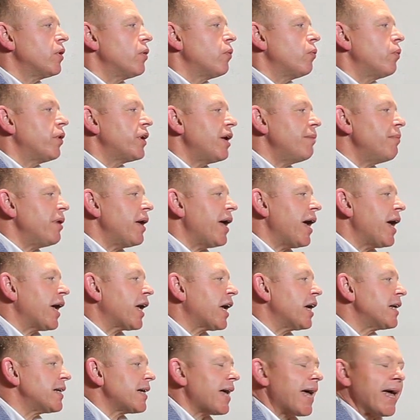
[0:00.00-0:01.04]
What I'm
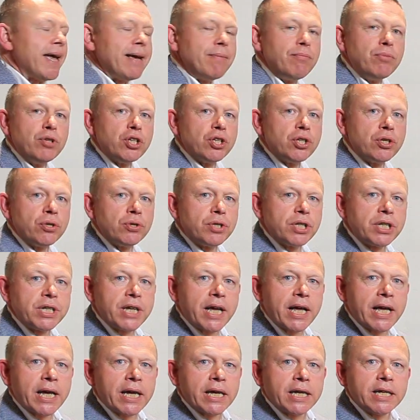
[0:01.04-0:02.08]
going to aim to do
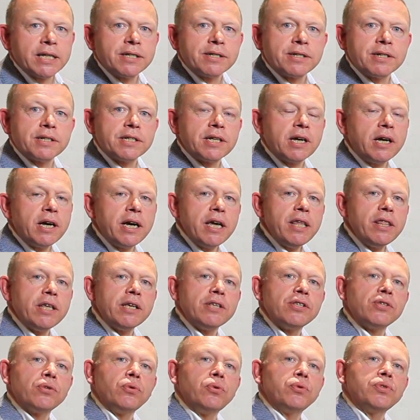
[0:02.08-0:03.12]
today is to tie
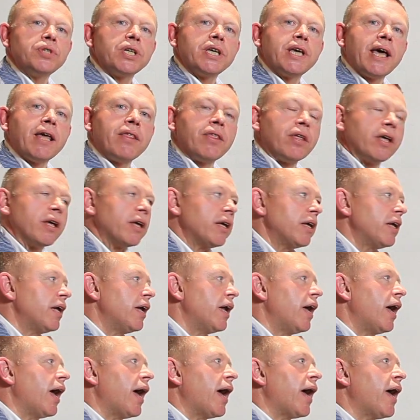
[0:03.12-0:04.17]
this all together
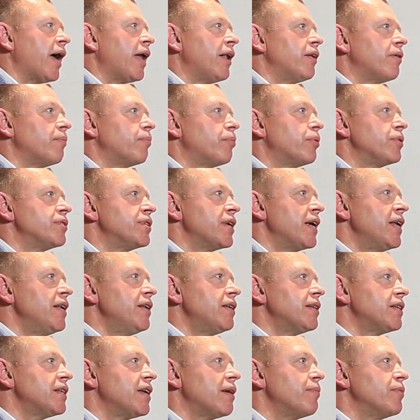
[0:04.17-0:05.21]
and present
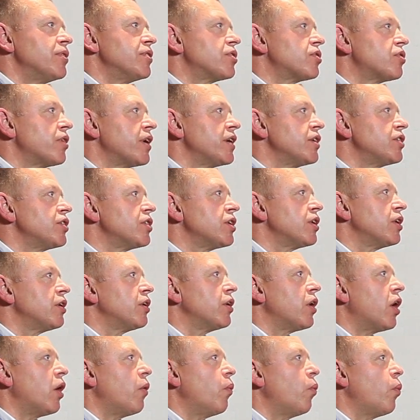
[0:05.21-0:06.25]
a
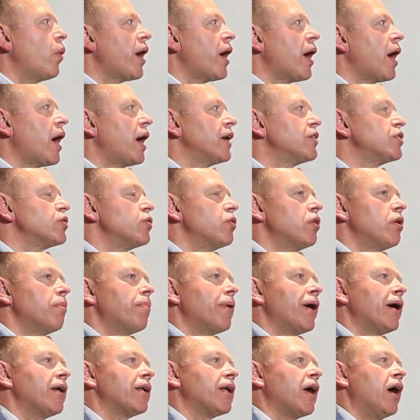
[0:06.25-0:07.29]
demonstration where I talk
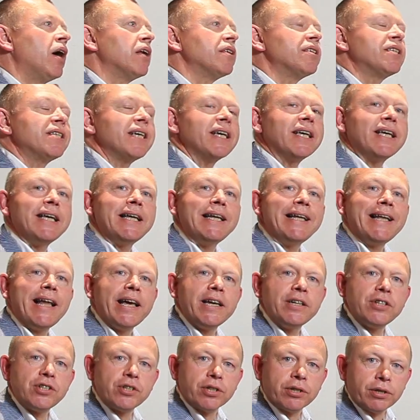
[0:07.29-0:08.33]
about
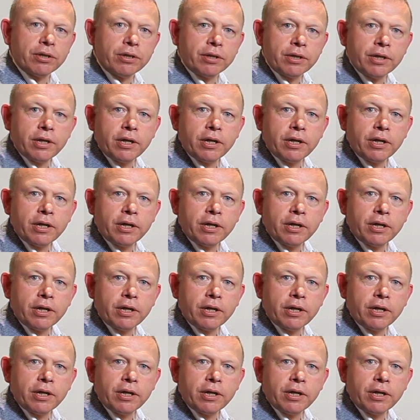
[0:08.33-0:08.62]
articulation,